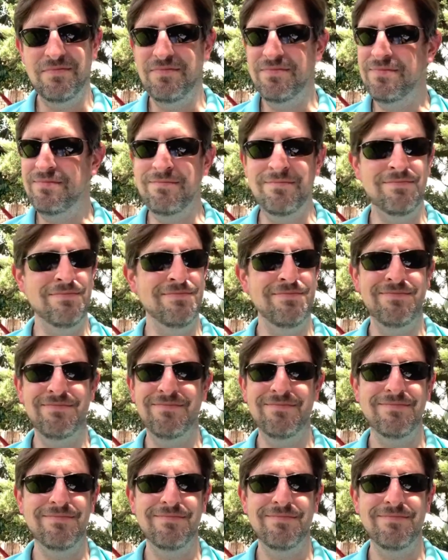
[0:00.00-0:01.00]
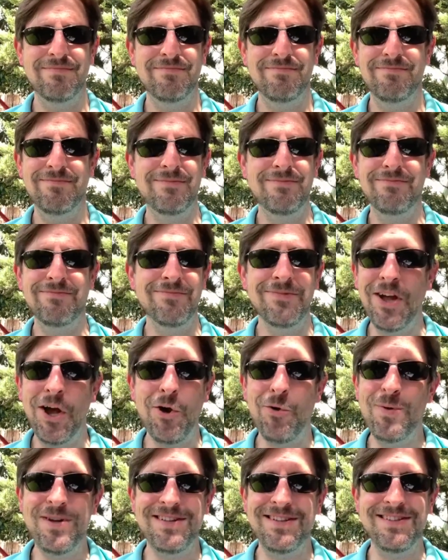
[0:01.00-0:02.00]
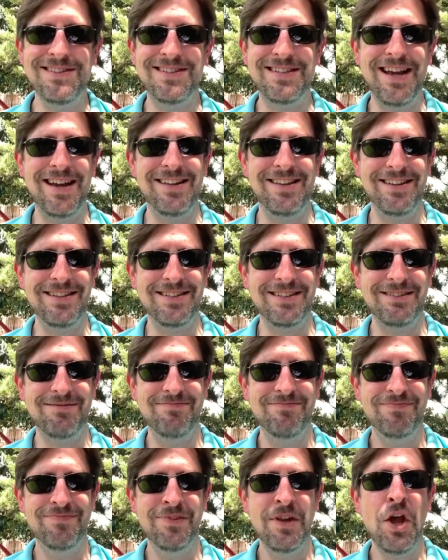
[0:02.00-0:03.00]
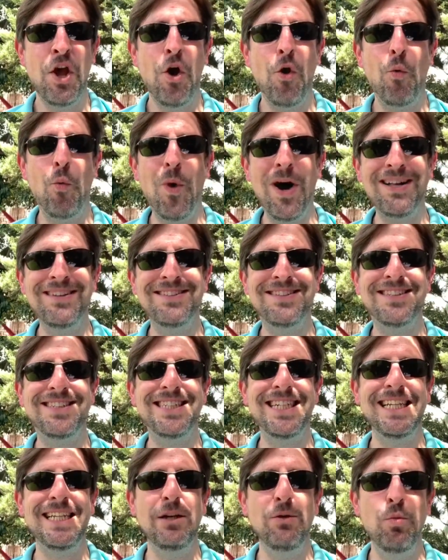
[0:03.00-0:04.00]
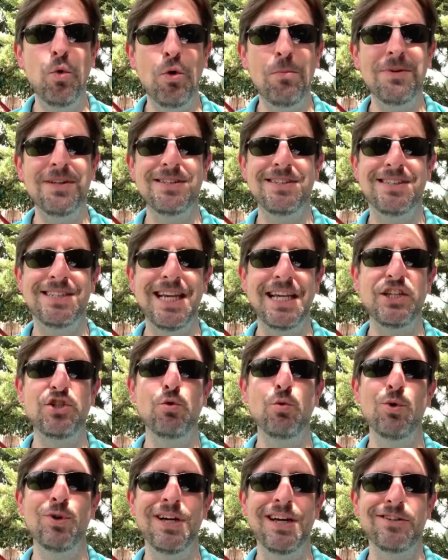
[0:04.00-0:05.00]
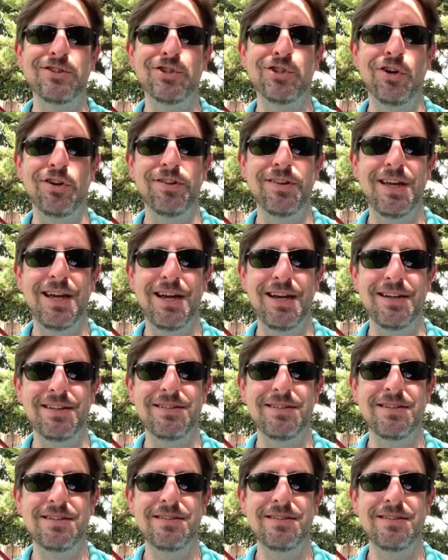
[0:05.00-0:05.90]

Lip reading: Mm-mm. No, we didn't say this. One silly woman said you will get shot in the head.